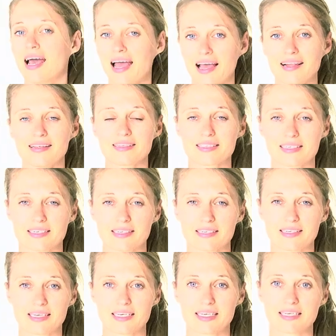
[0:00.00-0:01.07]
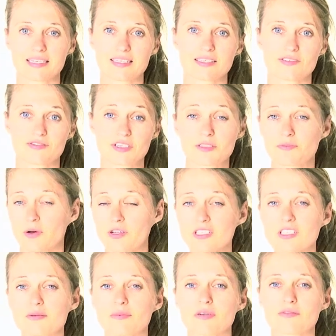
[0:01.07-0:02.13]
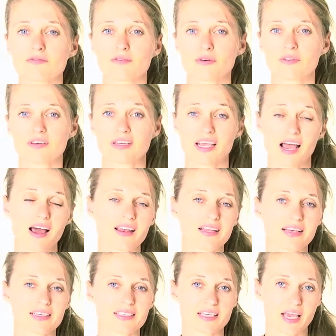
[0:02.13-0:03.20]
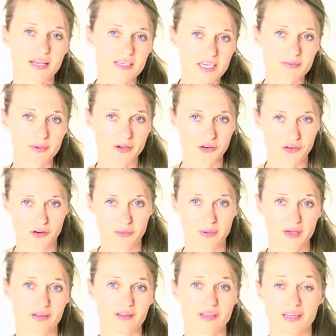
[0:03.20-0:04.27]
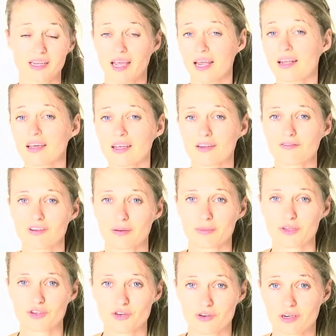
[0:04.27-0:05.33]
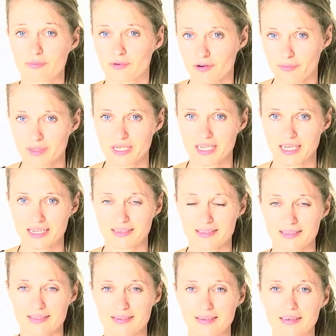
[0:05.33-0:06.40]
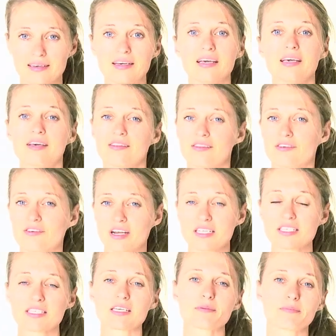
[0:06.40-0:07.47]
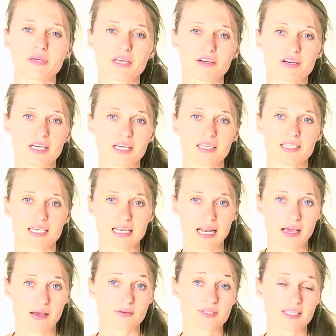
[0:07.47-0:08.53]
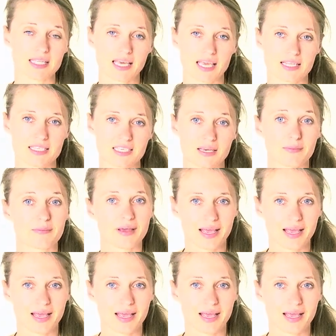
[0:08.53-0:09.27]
Allicin is responsible for the garlic's antimicrobial and anti-inflammatory properties. The resting period allows the enzyme